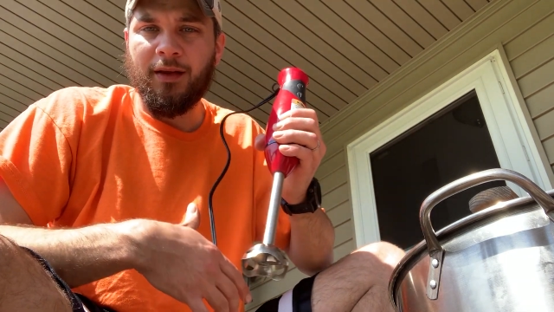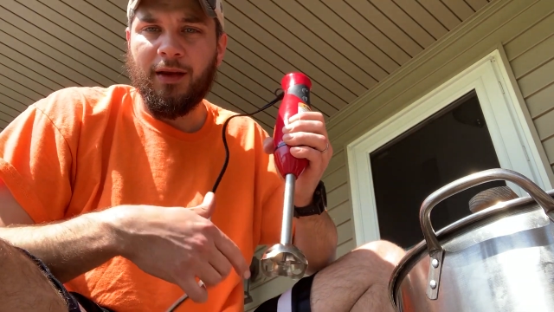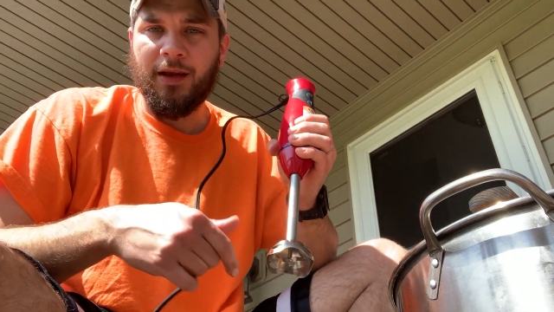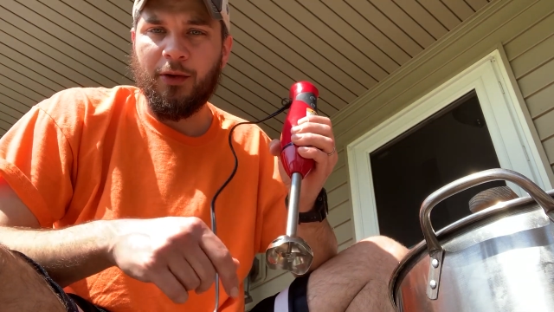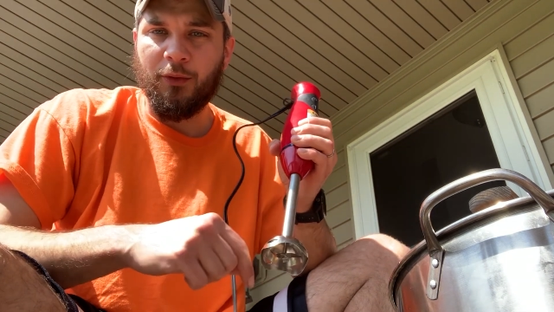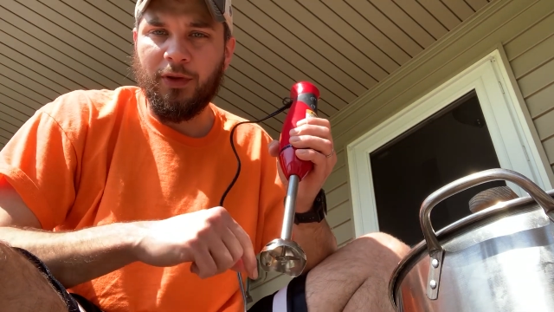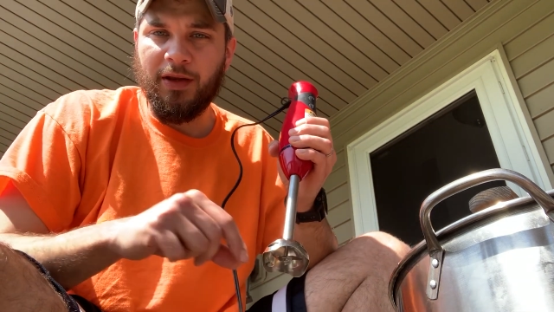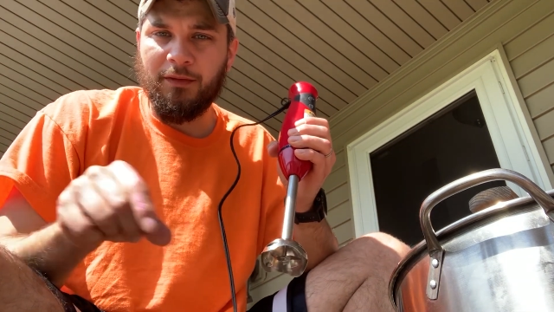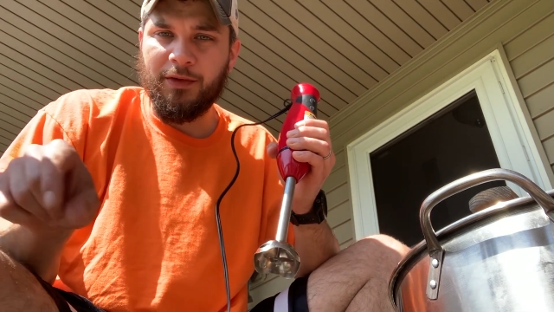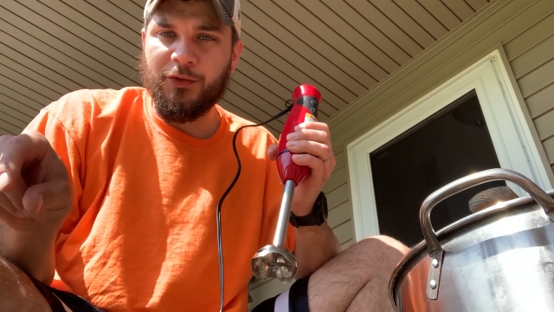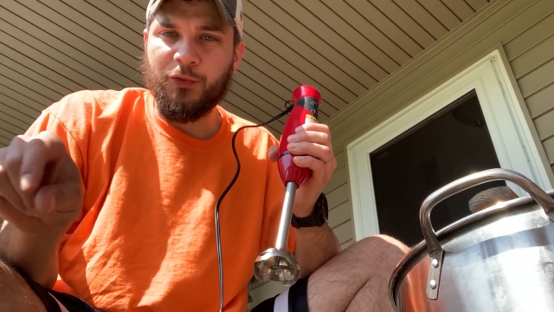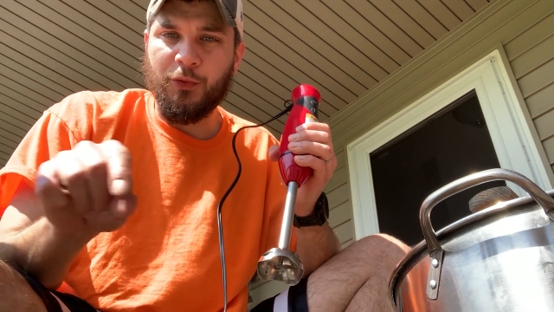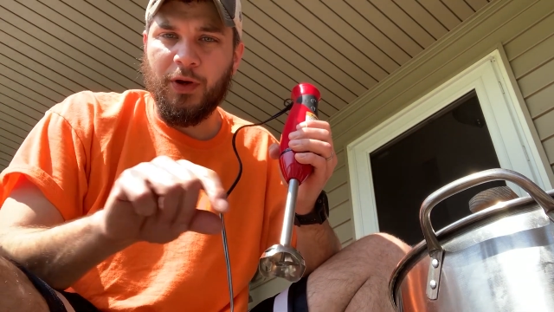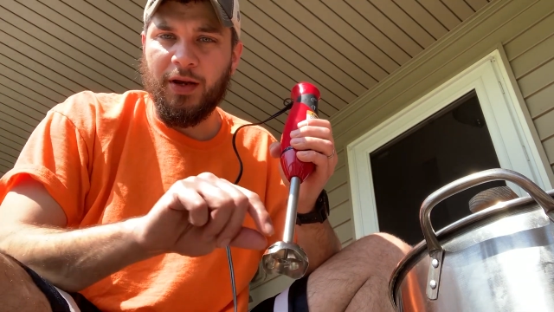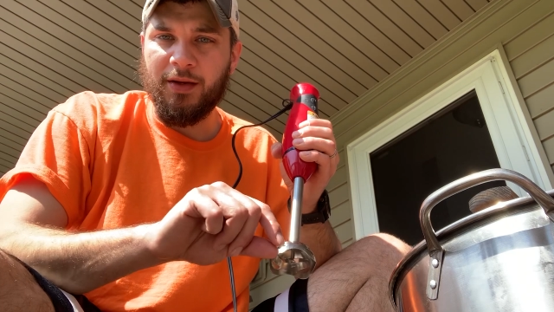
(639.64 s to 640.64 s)
it'll leave a
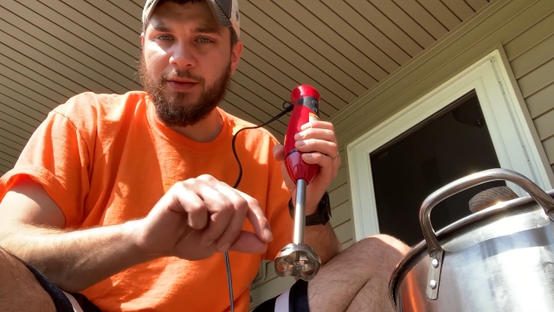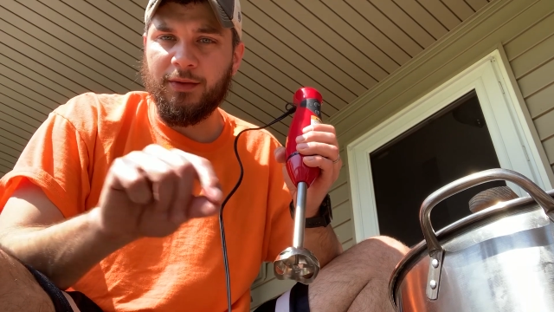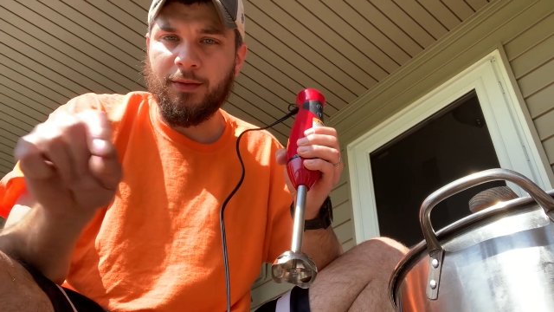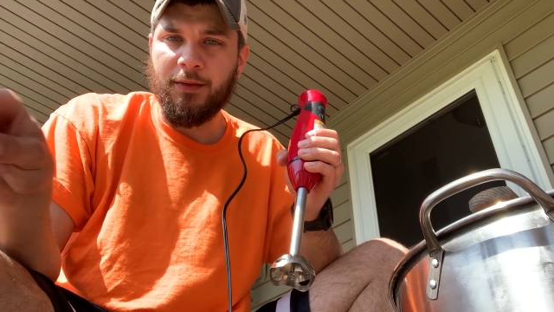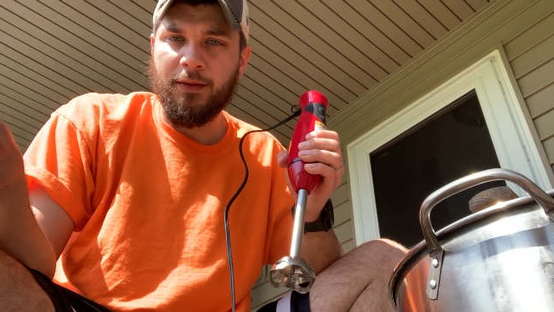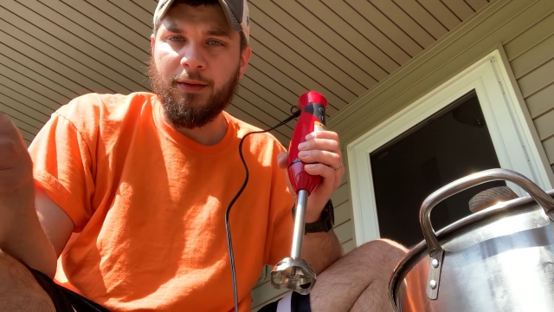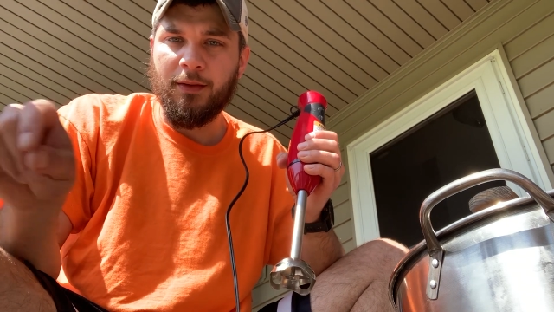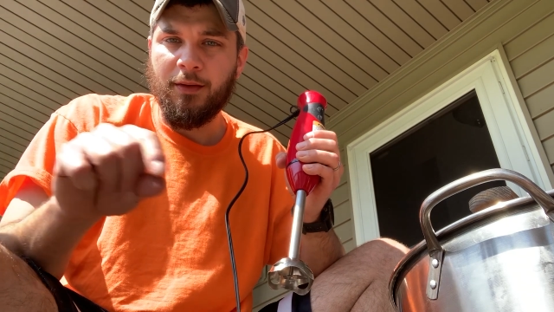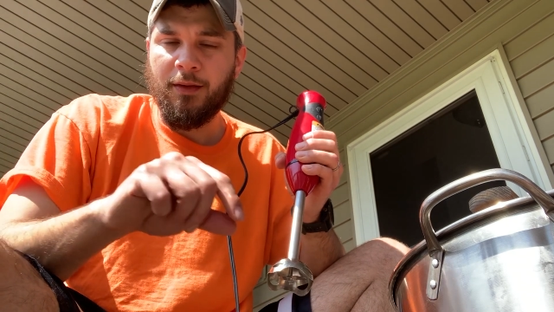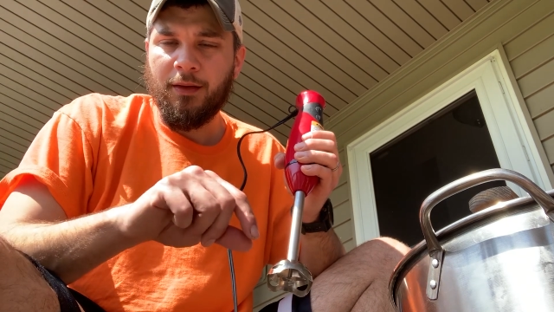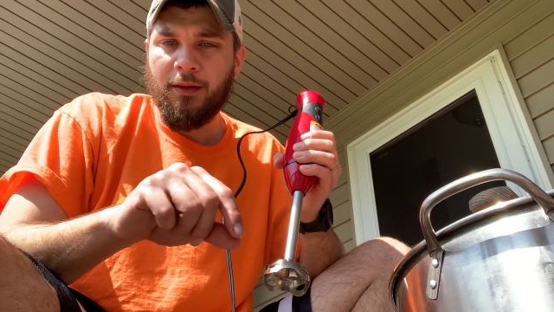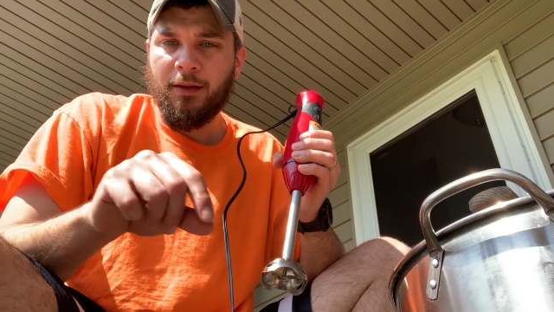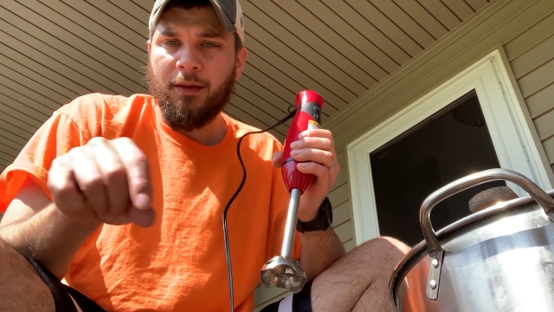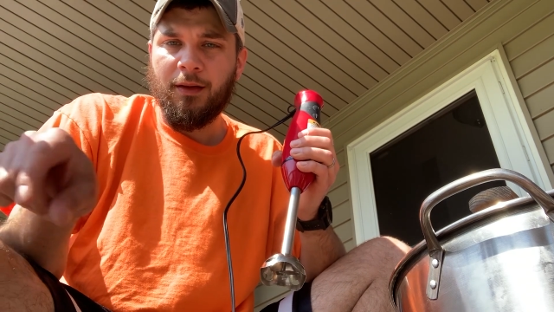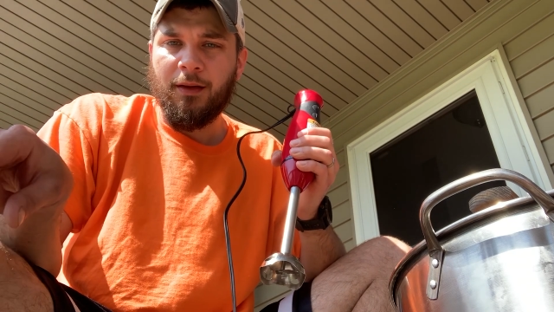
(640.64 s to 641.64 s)
trace,
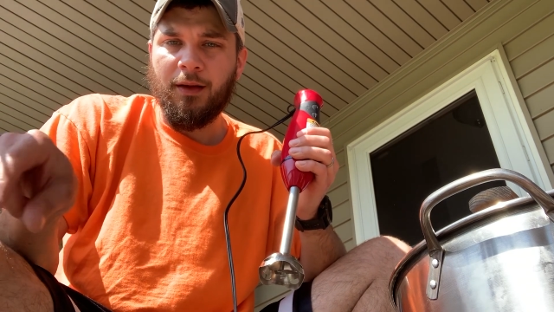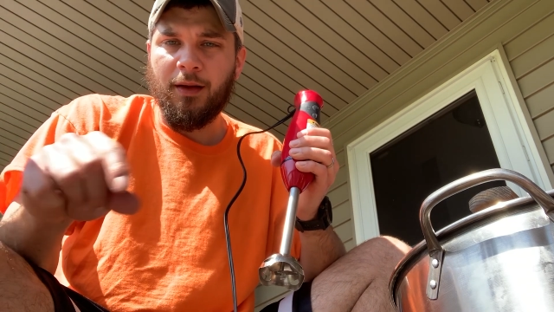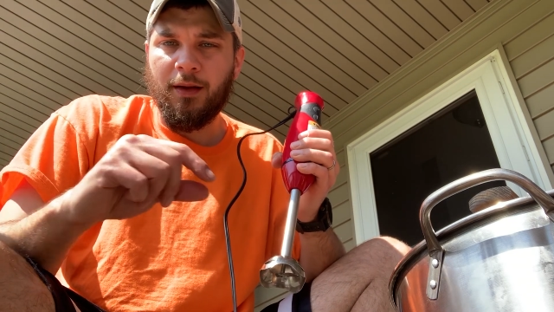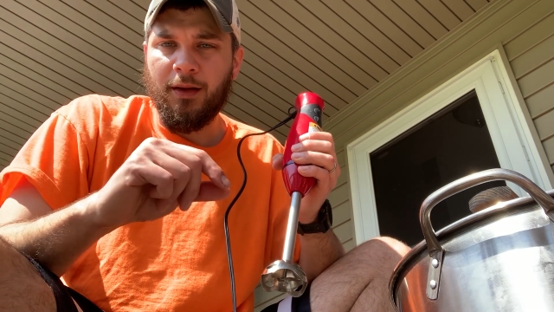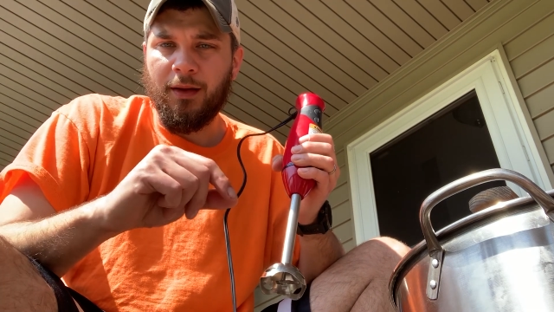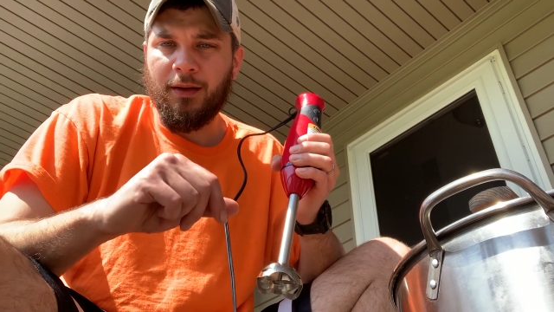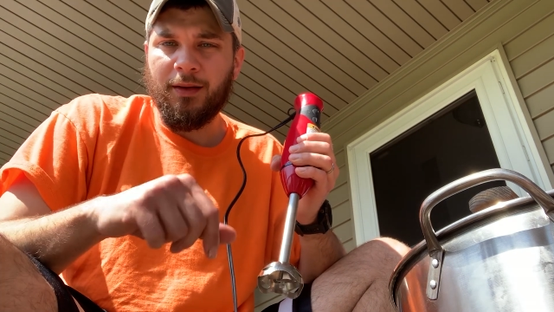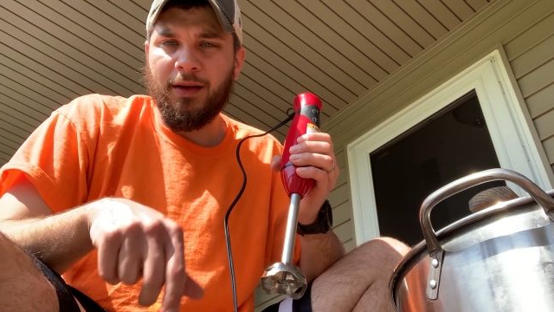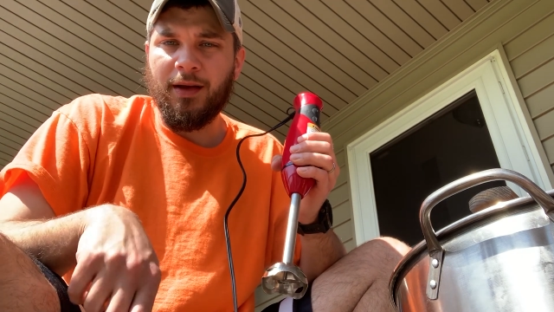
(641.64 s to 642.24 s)
kind